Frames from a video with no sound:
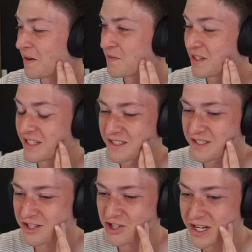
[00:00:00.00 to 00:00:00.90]
I feel like
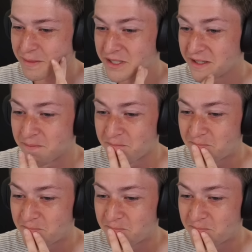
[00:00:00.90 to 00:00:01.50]
this is champy.